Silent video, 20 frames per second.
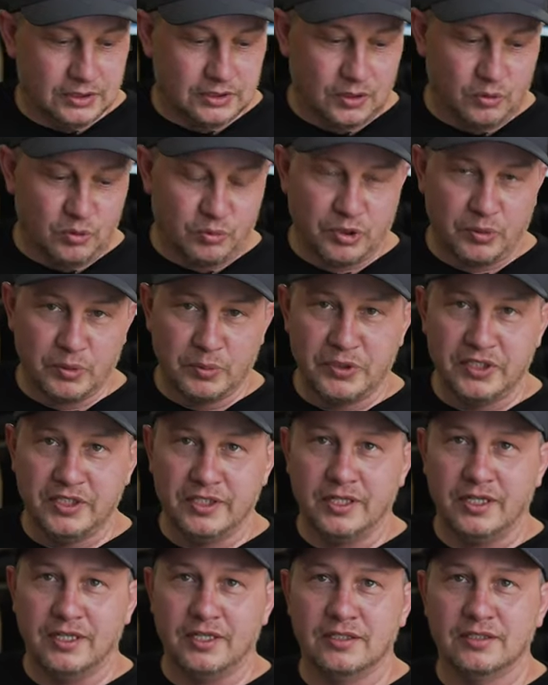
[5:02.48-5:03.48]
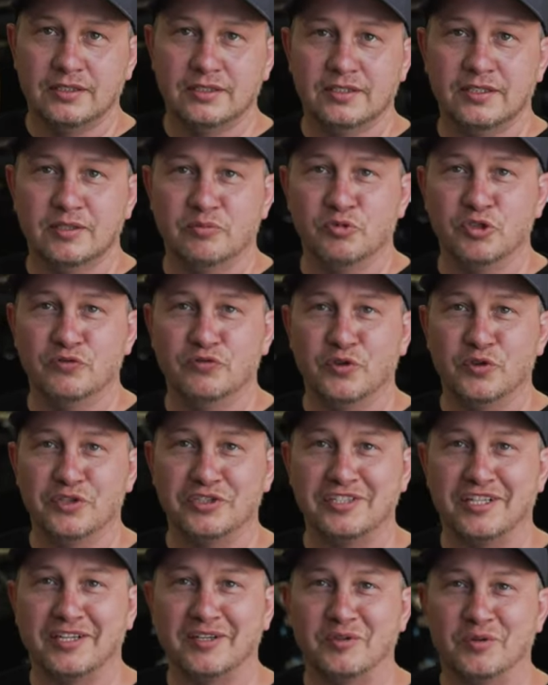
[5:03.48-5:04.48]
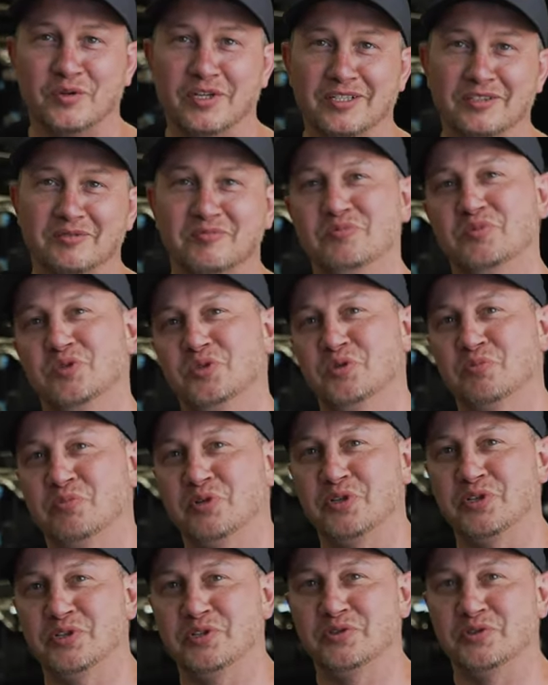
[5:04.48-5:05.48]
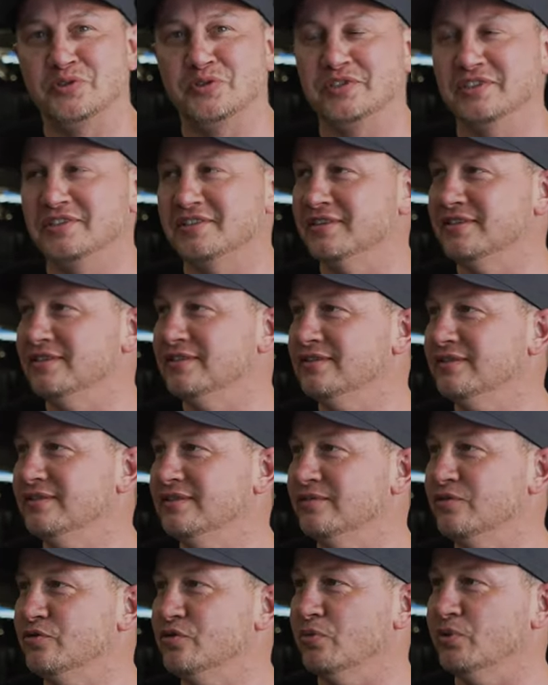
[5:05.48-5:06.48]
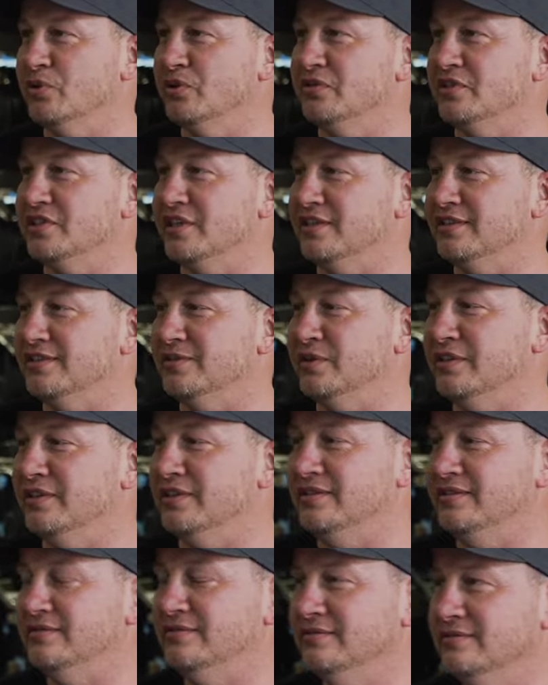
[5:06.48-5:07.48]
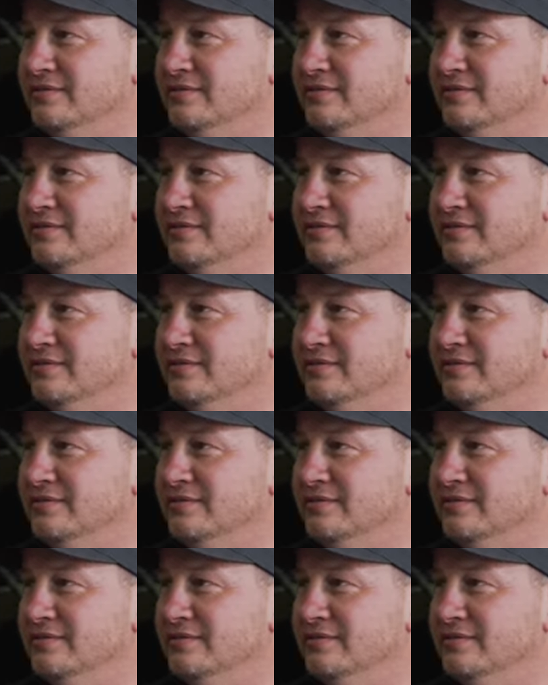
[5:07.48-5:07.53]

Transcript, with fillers: So we'll probably uh, move all this out of the way, put the body on the hoist, and drop it on the chassis. What do you think?